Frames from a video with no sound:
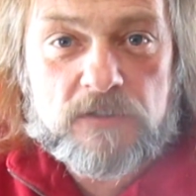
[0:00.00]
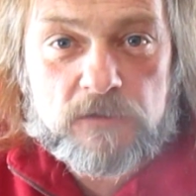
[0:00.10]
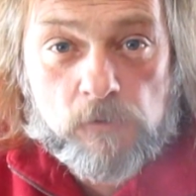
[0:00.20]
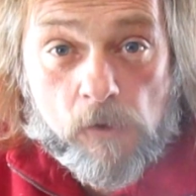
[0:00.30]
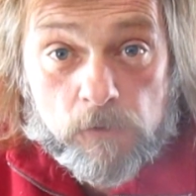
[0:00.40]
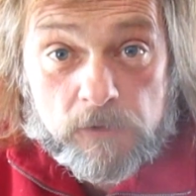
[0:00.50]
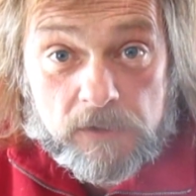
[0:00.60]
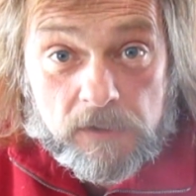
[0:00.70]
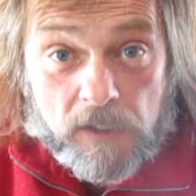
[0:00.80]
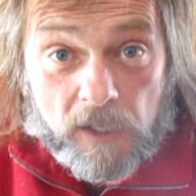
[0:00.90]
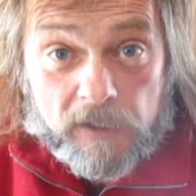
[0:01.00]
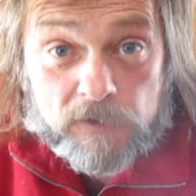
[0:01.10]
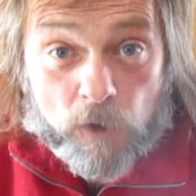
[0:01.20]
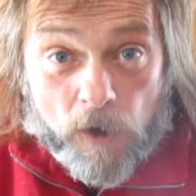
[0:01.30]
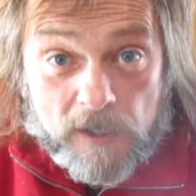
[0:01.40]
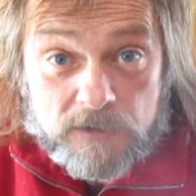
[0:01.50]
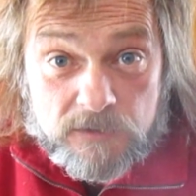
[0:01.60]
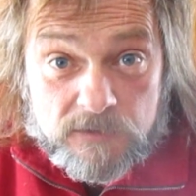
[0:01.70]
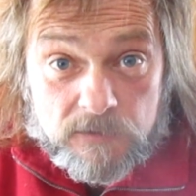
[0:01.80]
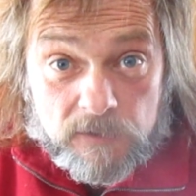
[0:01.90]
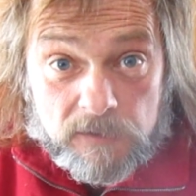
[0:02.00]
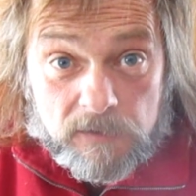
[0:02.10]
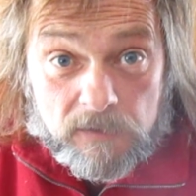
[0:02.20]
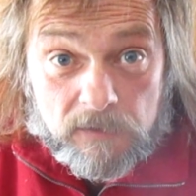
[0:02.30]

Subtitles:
slowly and cautiously